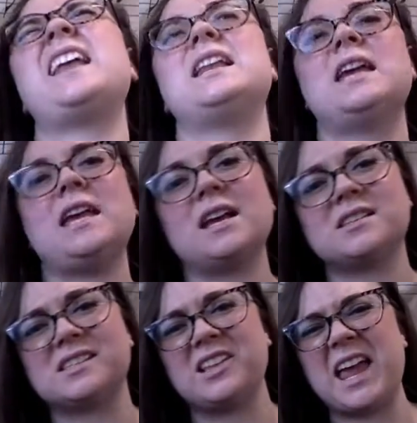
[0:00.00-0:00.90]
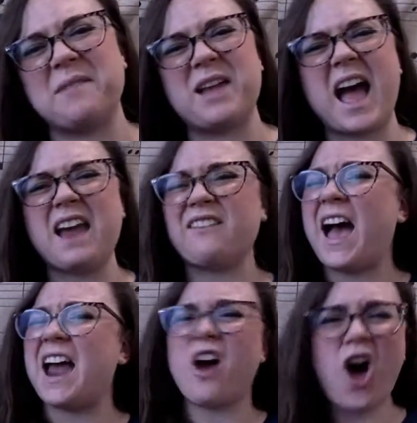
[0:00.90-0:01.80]
it! he exclaimed. I've
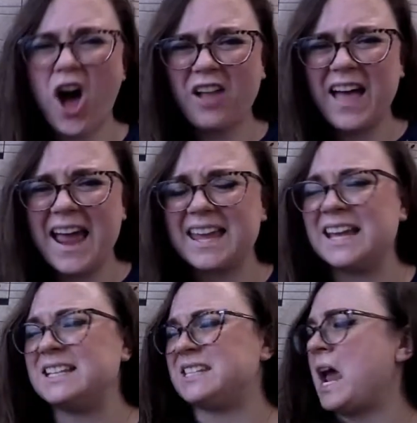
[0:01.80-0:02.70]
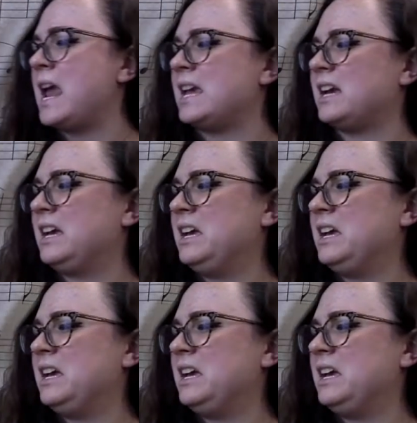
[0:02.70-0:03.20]
had all I can take.